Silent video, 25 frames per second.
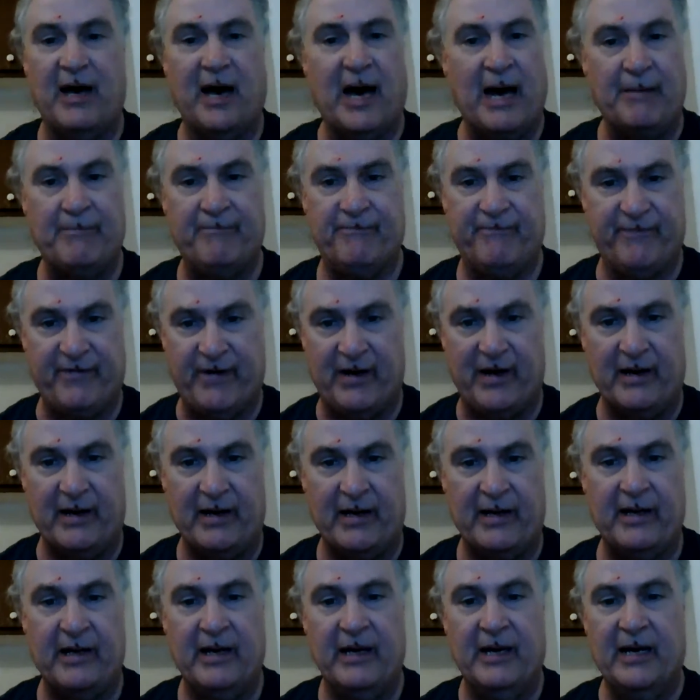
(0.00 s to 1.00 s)
I'm
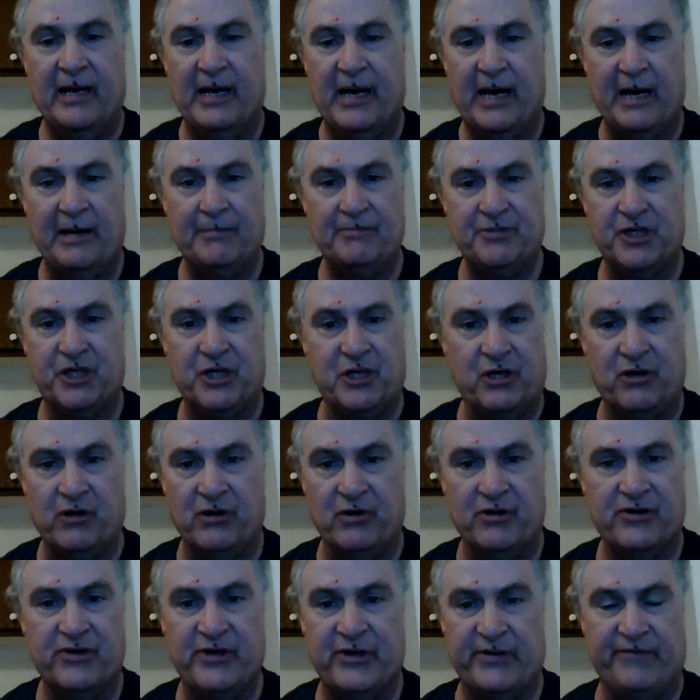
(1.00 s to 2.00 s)
fine. I'm
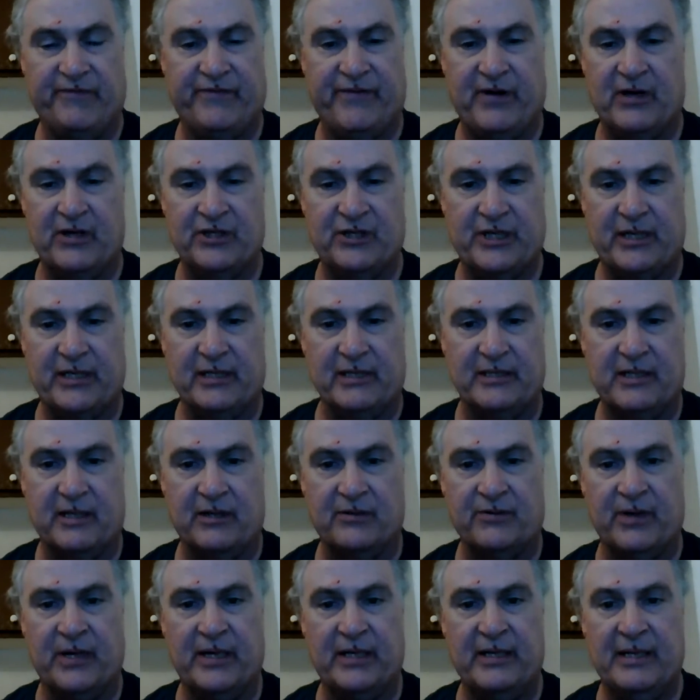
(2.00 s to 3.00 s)
secure as far as I can
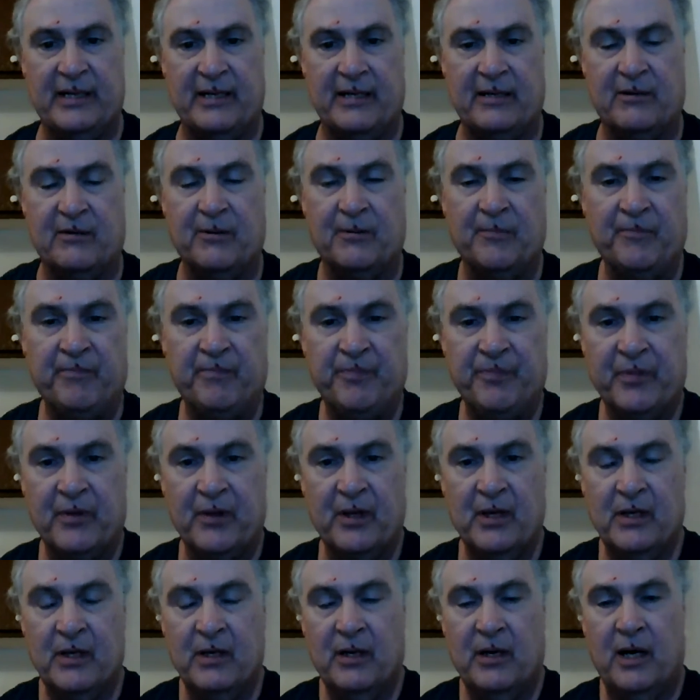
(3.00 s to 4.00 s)
tell right now.
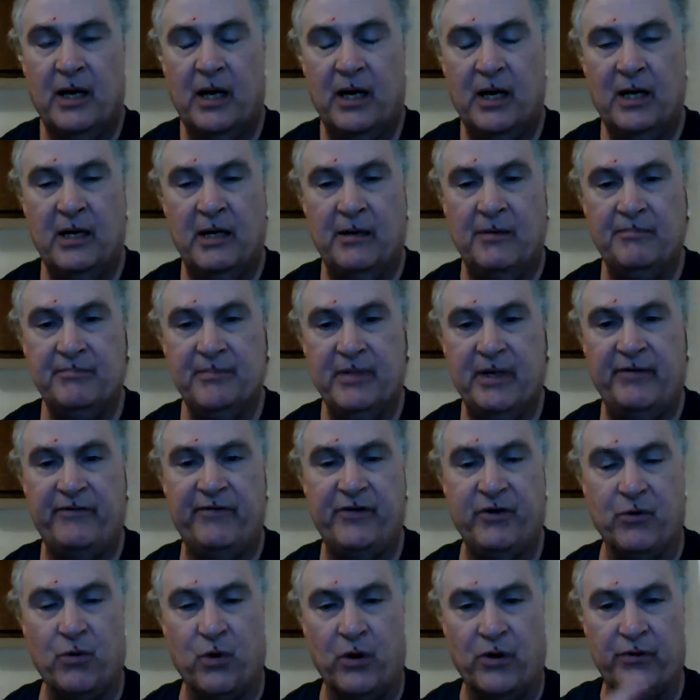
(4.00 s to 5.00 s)
And
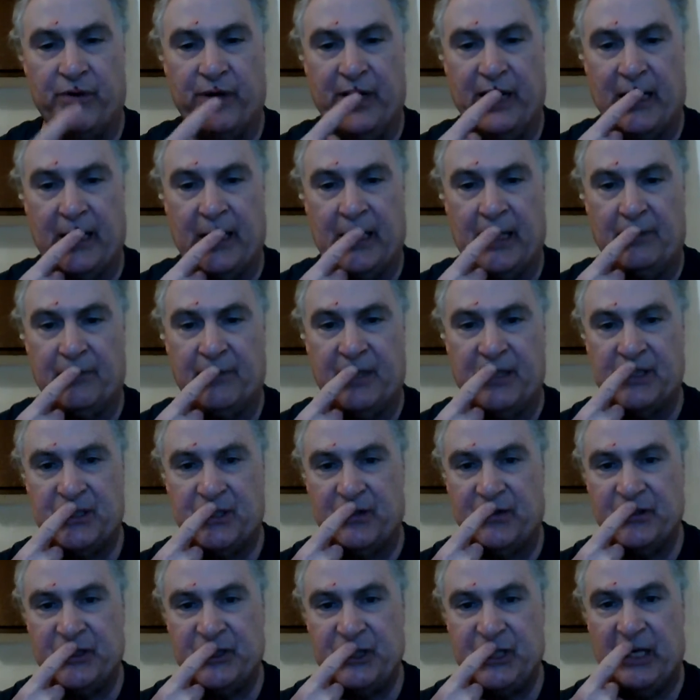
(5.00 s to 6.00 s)
if you're wondering, I cut
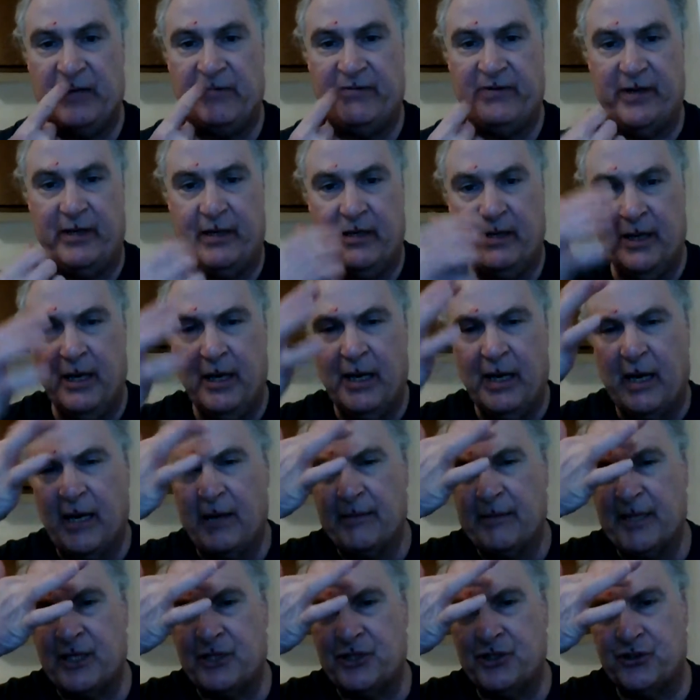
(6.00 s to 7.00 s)
myself shaving.
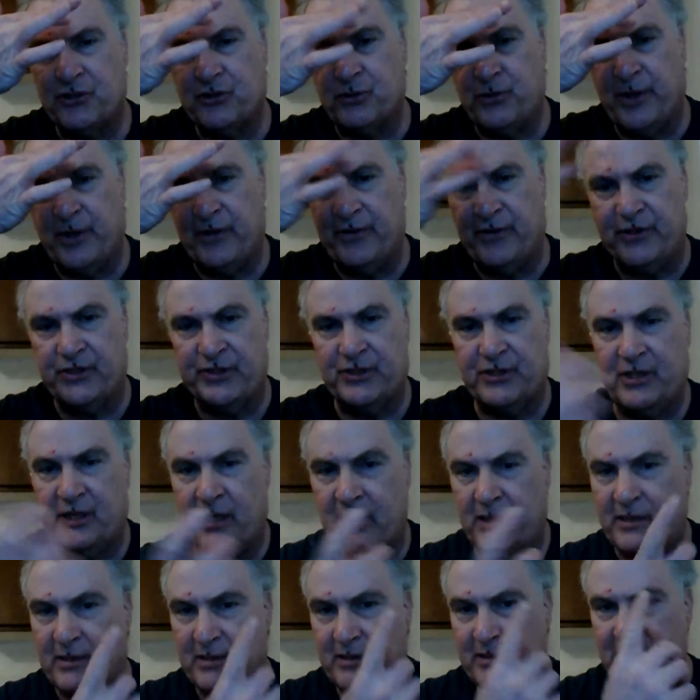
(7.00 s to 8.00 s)
I'm not sure where this
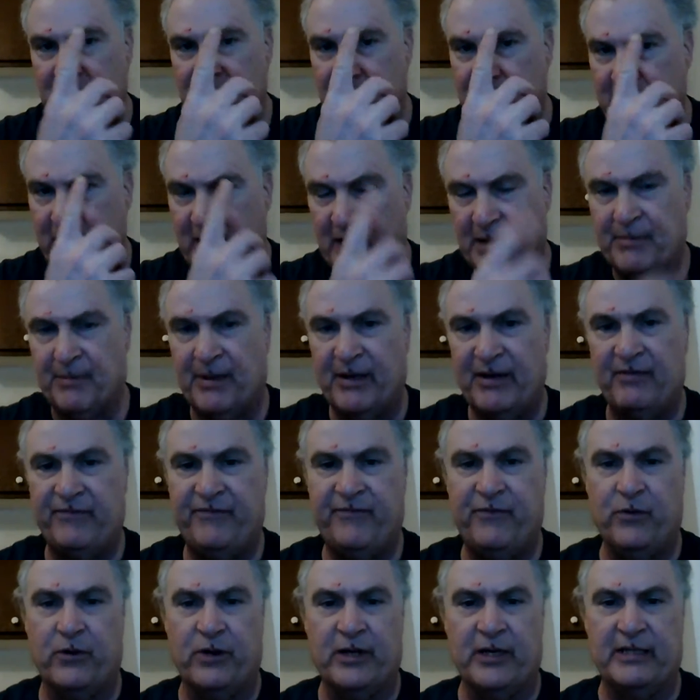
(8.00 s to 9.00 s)
cut on my
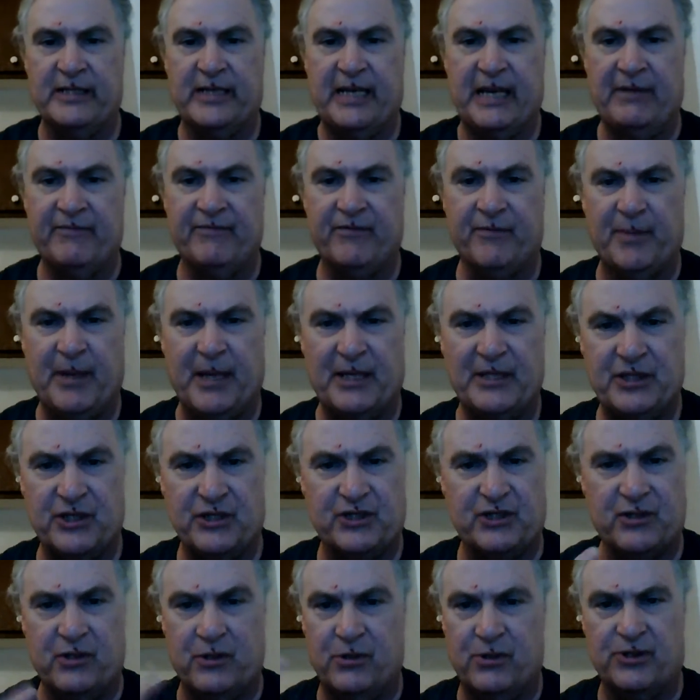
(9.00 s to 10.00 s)
forehead came from. I
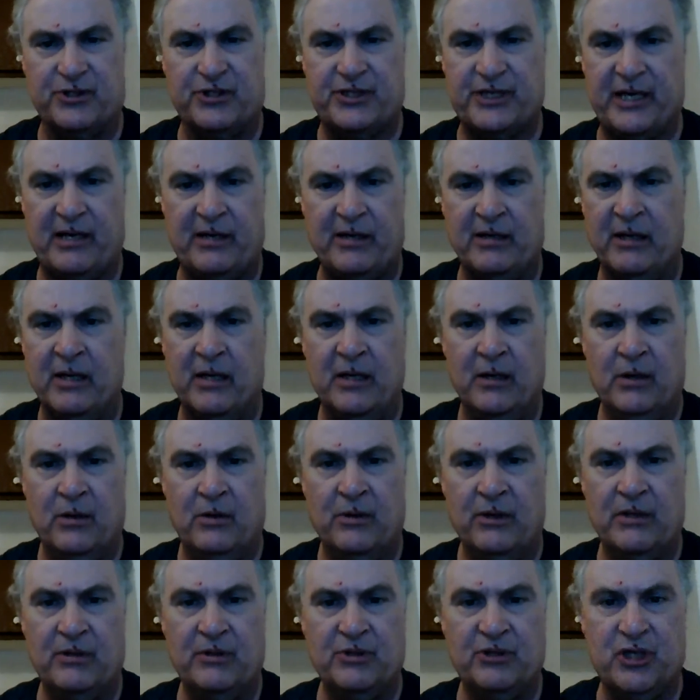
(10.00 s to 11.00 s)
just noticed that
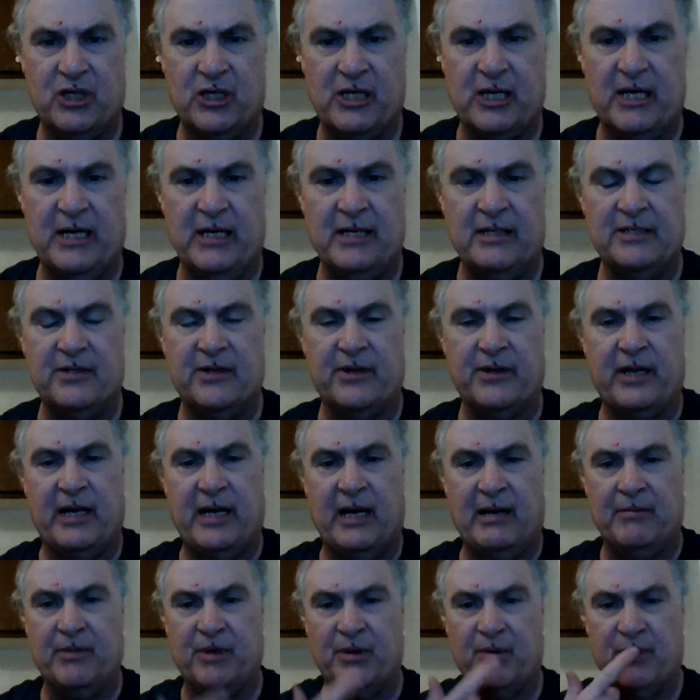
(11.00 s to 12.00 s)
when I was looking into the
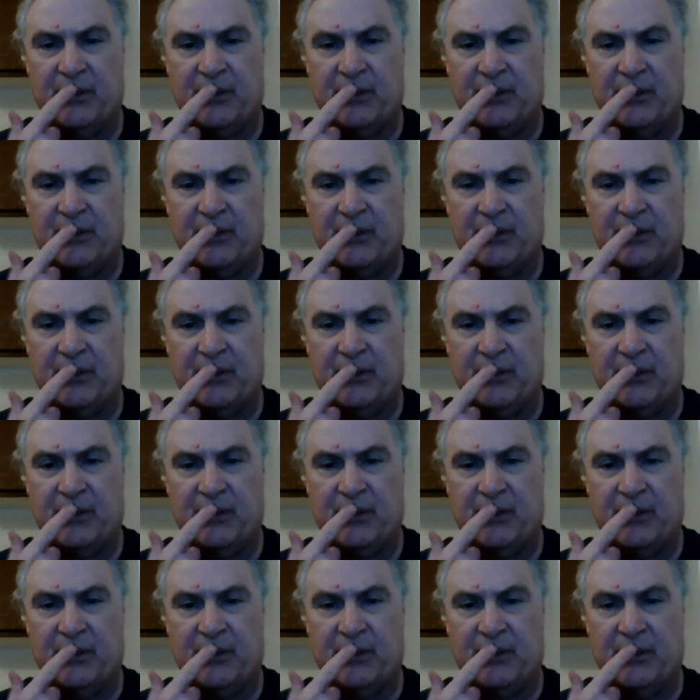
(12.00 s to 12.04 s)
camera.